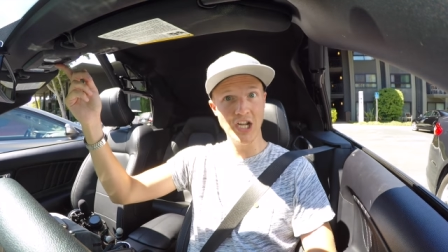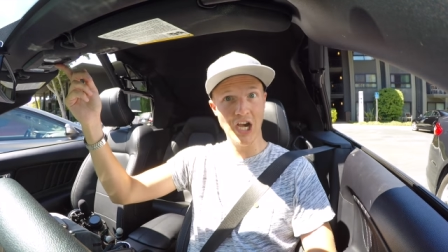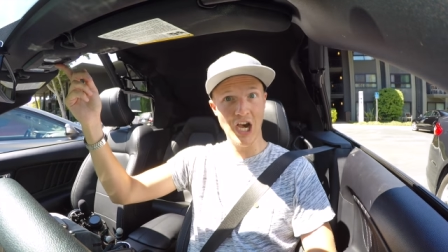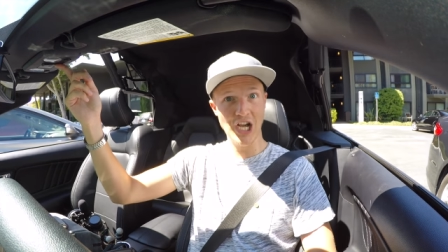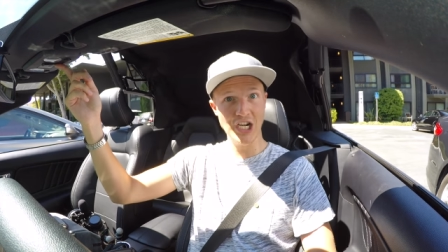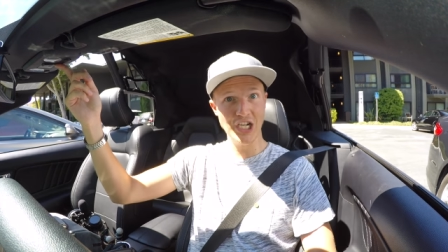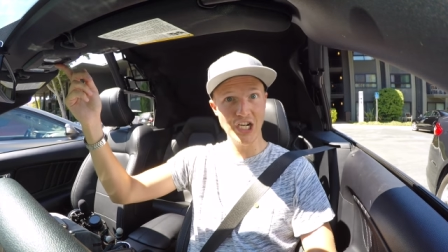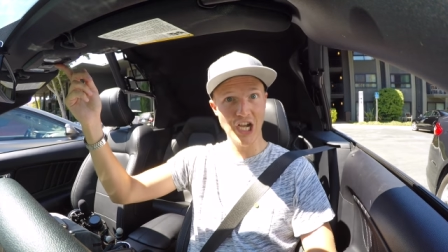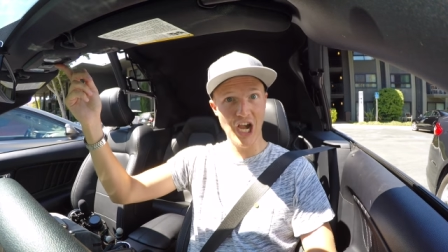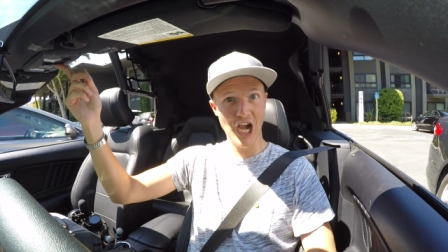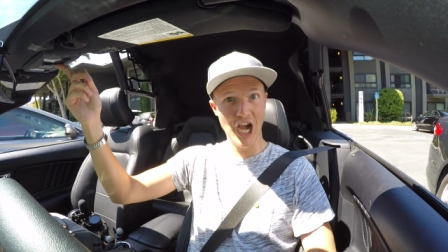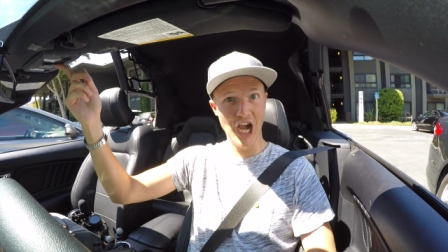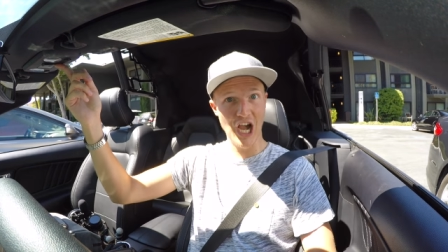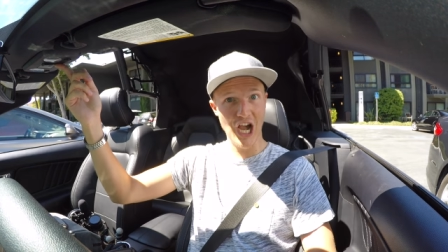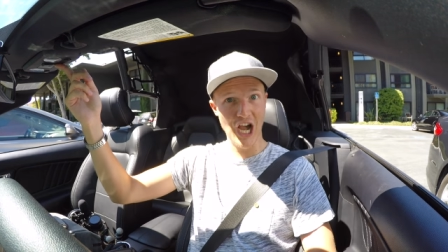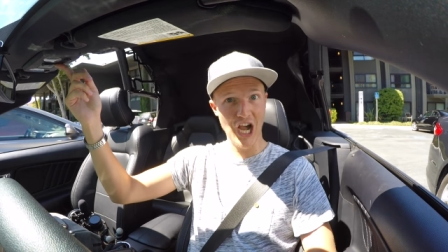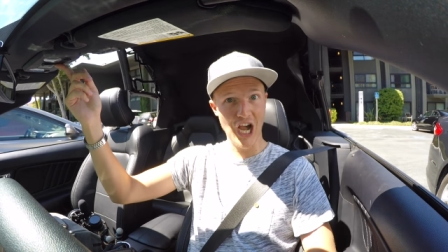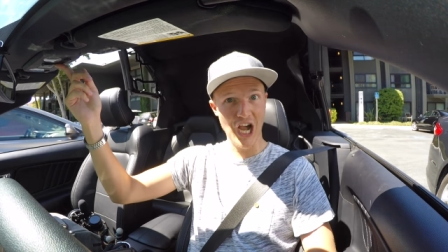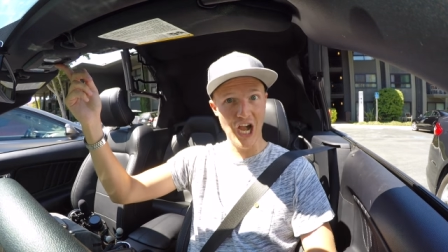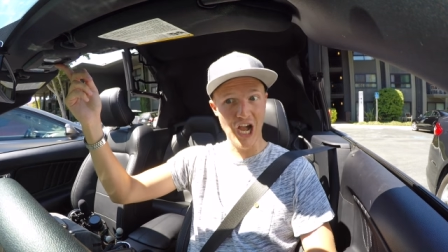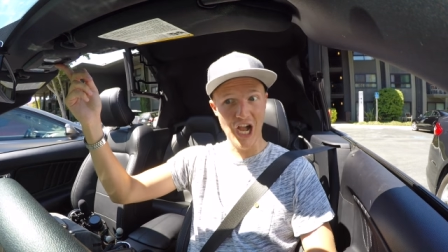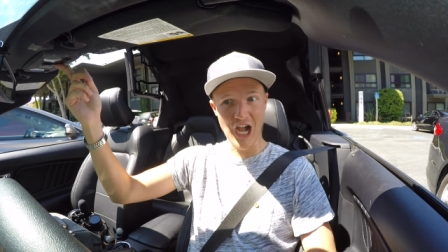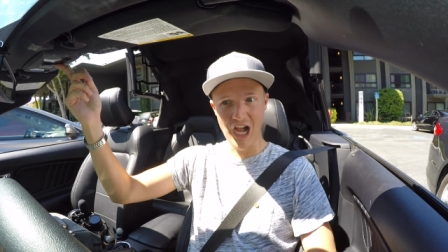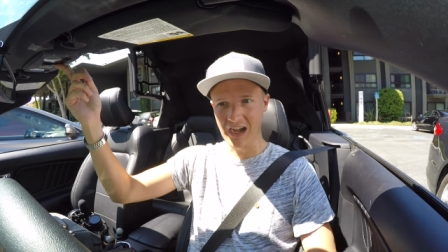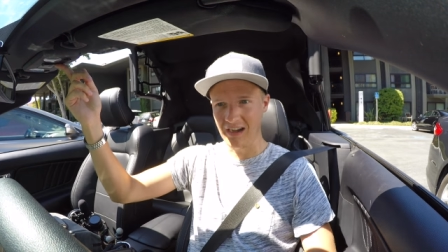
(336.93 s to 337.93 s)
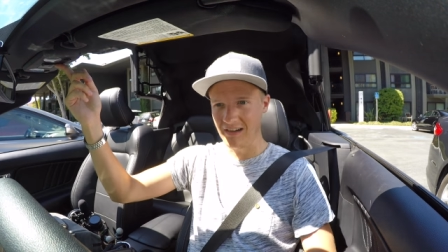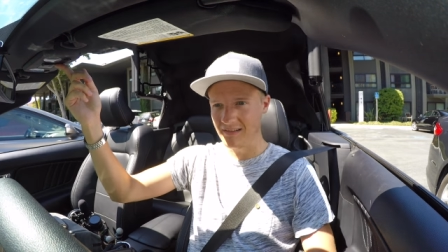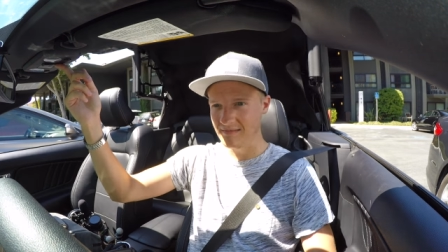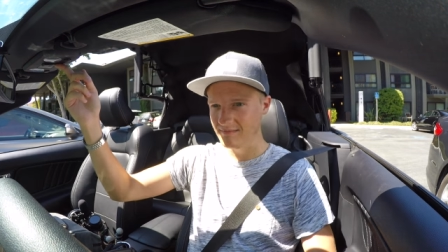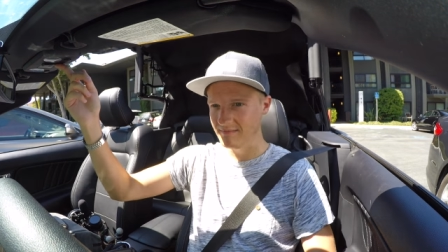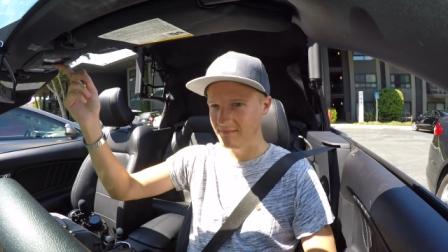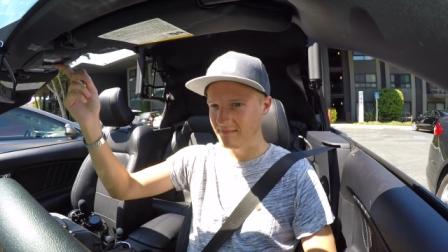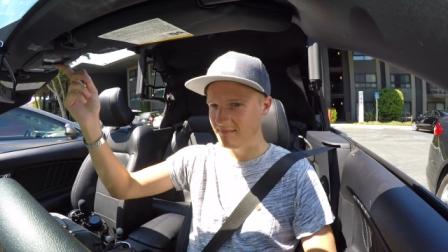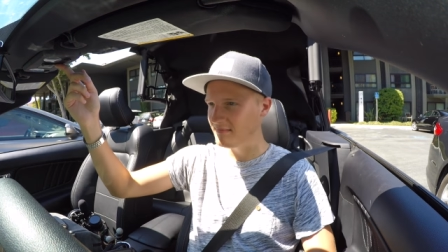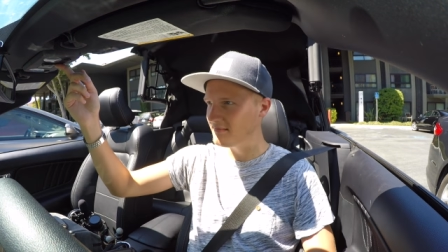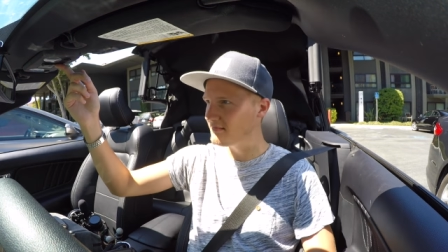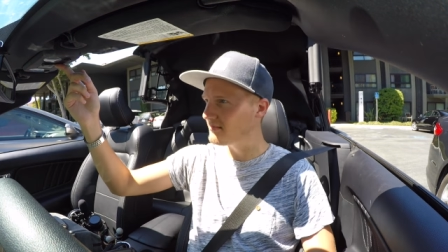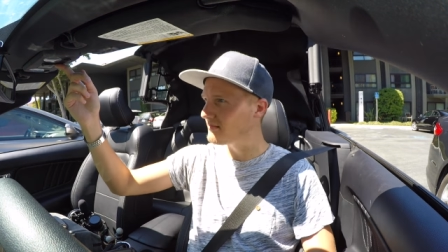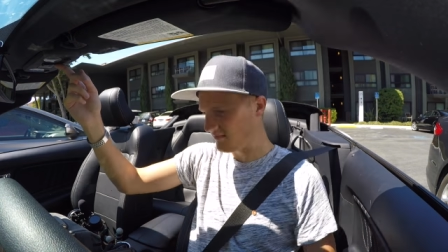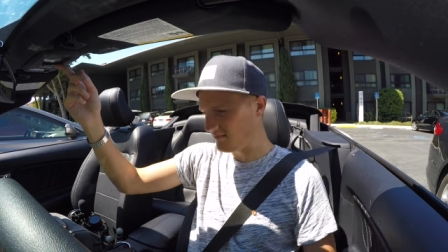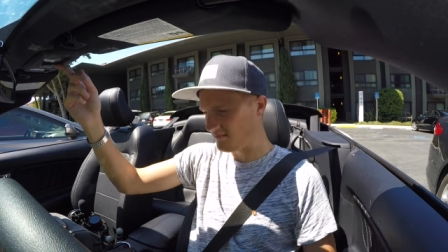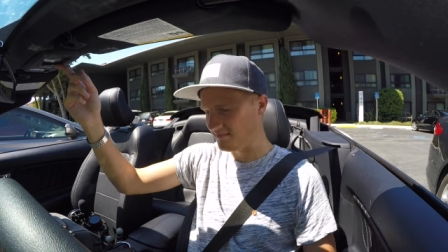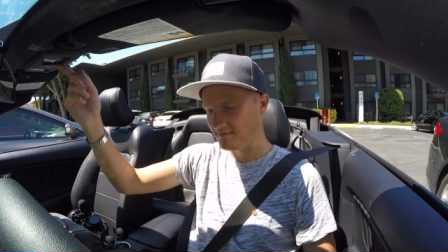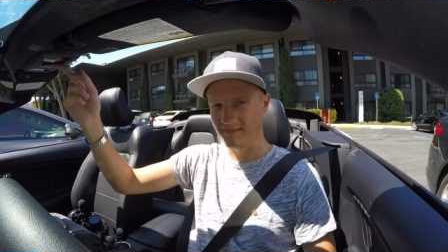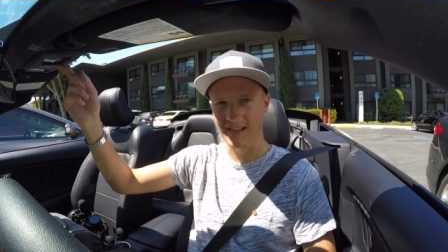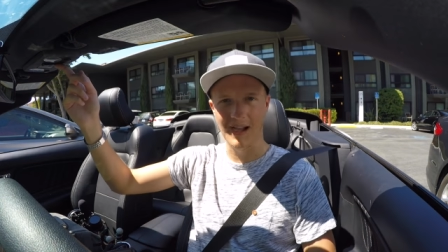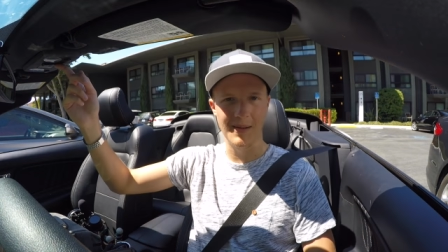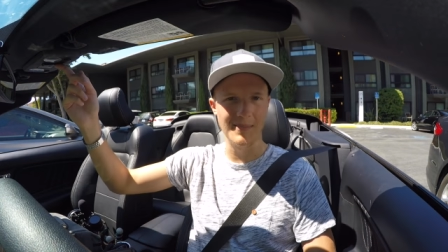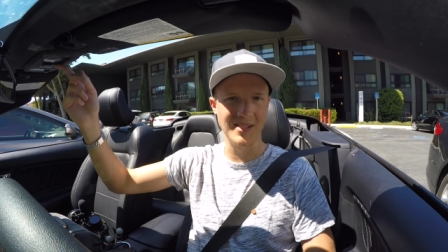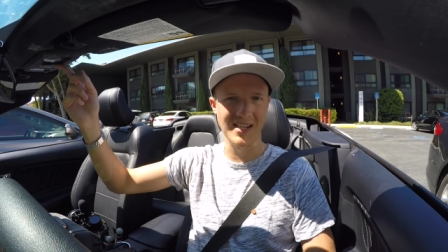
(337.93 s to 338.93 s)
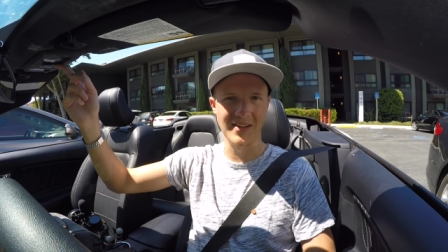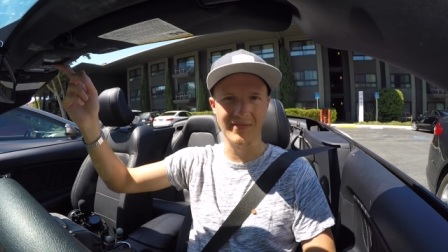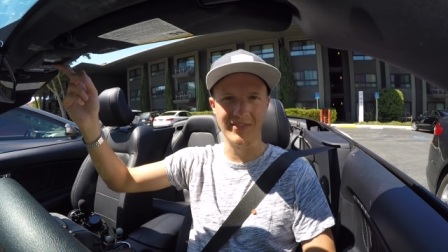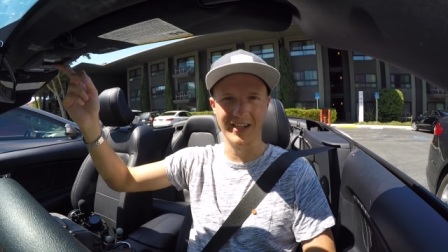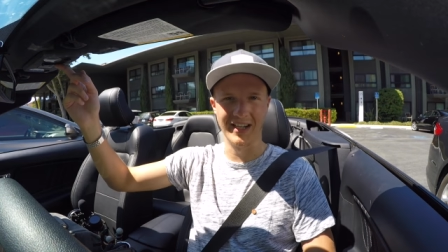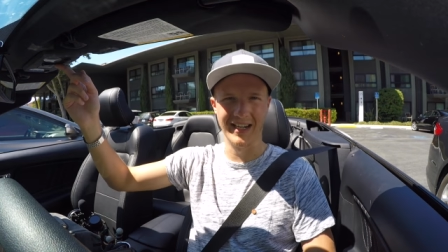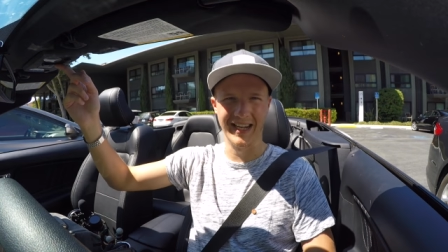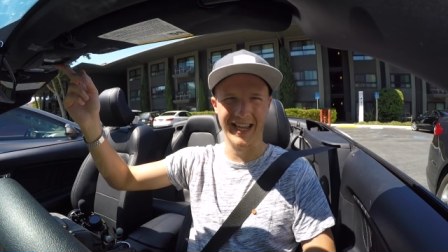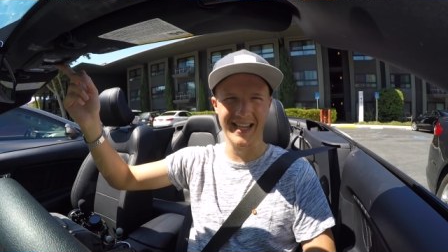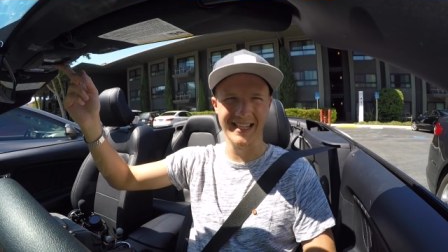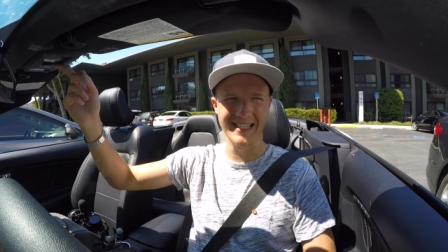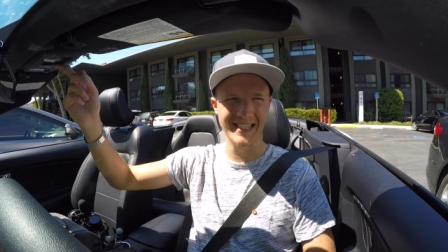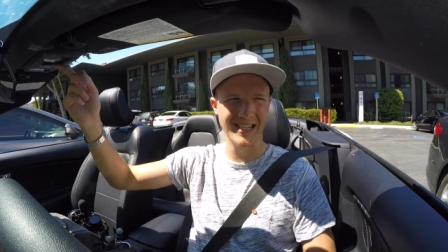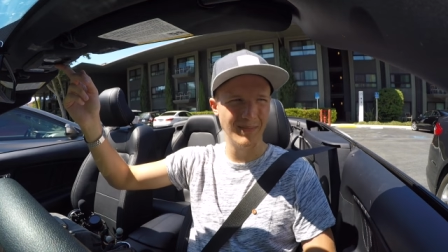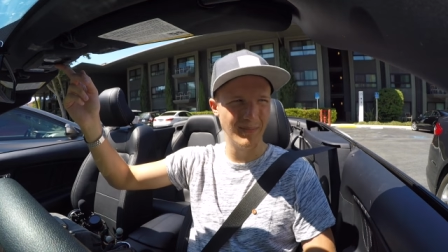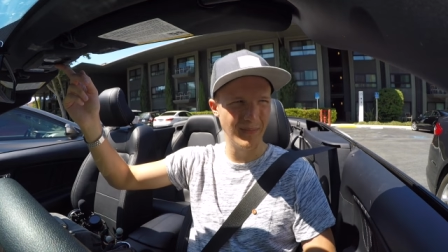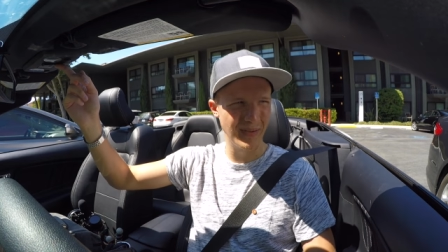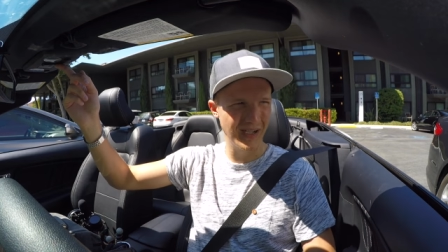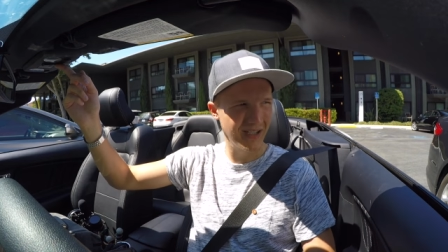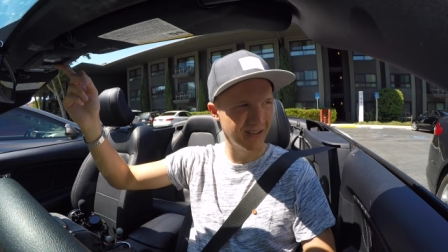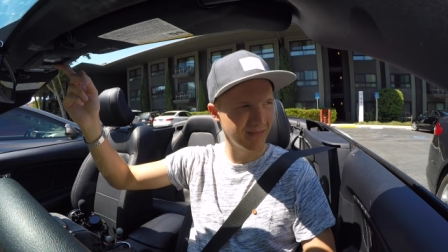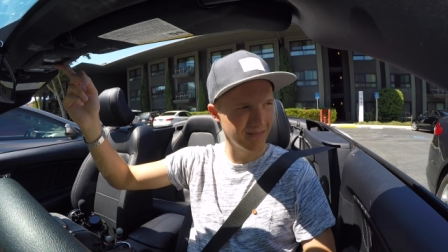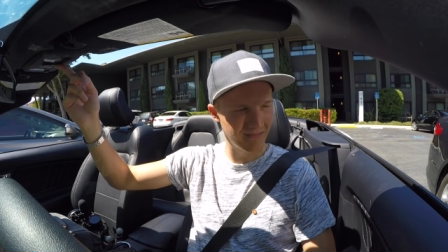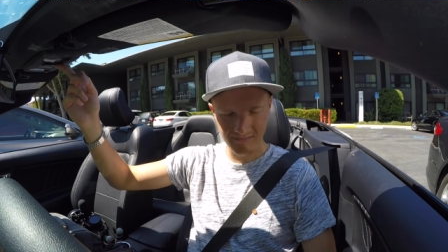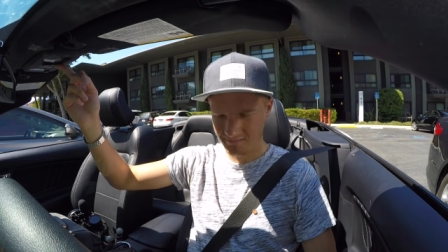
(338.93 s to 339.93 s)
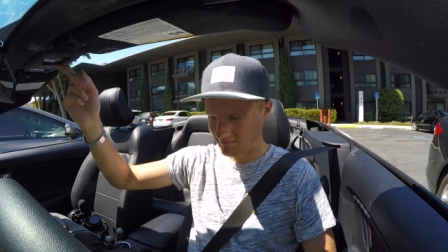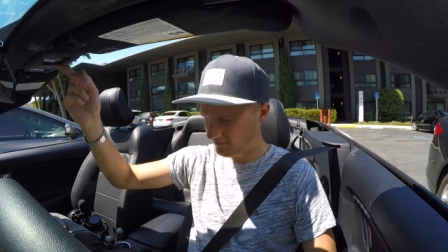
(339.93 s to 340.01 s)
da, da. I'm definitely gonna get sunburned.